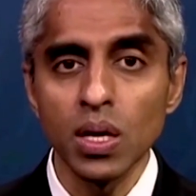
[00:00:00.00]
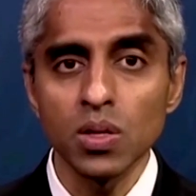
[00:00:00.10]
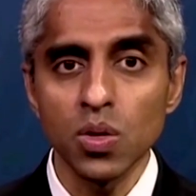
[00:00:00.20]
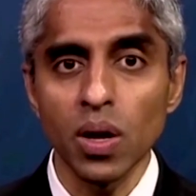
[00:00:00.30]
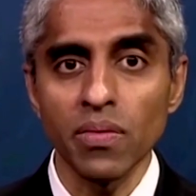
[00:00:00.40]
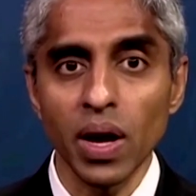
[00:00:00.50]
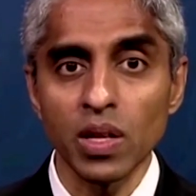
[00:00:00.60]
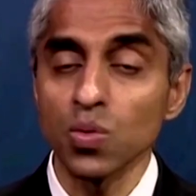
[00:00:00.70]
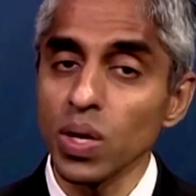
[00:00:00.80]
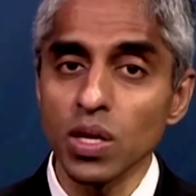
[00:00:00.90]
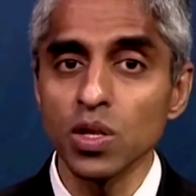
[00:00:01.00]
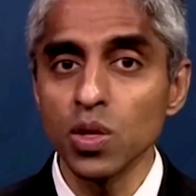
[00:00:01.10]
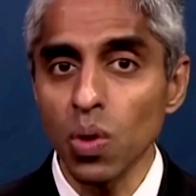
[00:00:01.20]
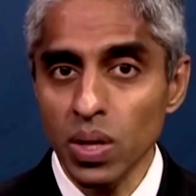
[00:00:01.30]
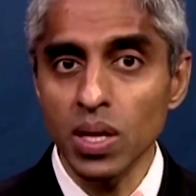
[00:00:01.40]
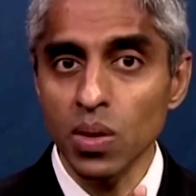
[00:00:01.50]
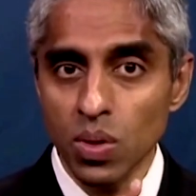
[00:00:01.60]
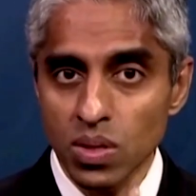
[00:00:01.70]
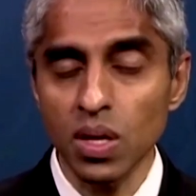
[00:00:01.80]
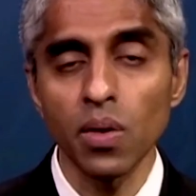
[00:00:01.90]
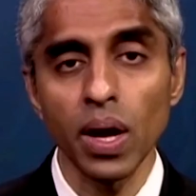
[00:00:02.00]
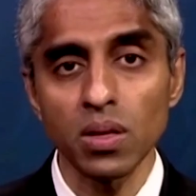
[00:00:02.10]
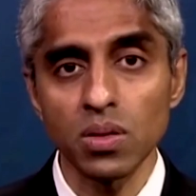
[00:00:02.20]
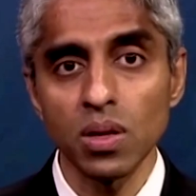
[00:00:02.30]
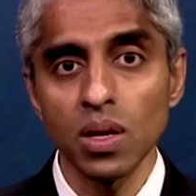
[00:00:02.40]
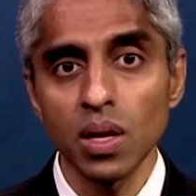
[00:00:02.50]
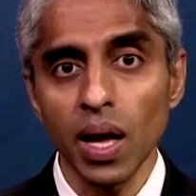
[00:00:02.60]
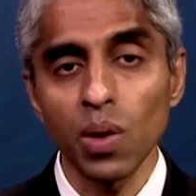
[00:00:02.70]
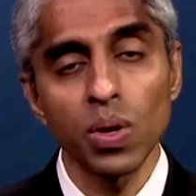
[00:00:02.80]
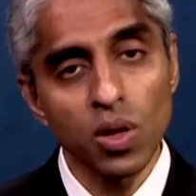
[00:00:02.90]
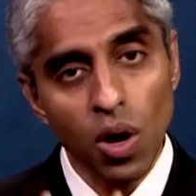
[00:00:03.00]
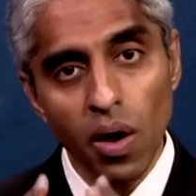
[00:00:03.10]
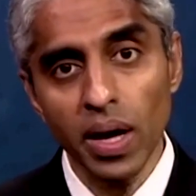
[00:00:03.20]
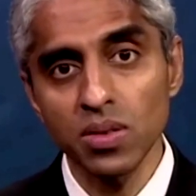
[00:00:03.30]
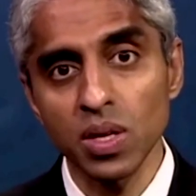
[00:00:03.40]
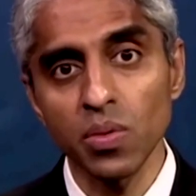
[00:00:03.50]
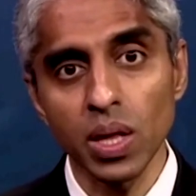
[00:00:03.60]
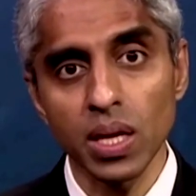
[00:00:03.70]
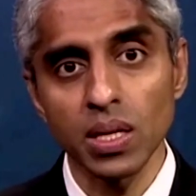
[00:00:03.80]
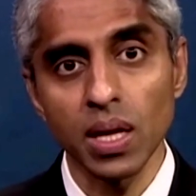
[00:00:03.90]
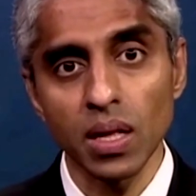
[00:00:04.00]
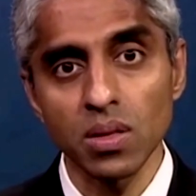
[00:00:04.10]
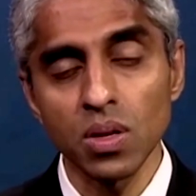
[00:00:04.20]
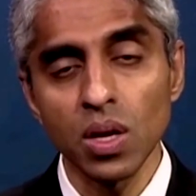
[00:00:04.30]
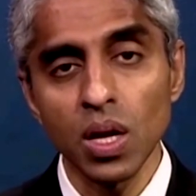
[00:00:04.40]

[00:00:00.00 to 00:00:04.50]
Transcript: to gun violence, we can do what we did with cigarettes and with car accident-related deaths,